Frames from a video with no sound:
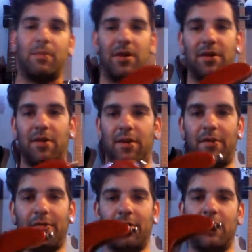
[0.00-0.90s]
me and stuff.
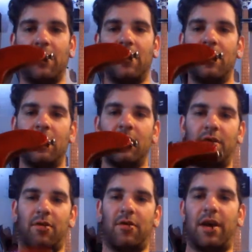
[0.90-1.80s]

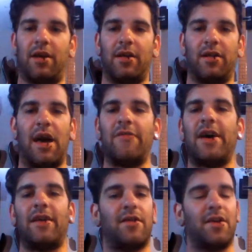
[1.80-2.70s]
So yeah, I've
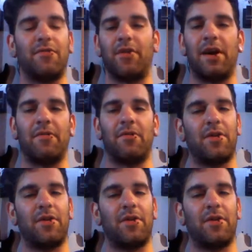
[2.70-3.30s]
had this thing forever.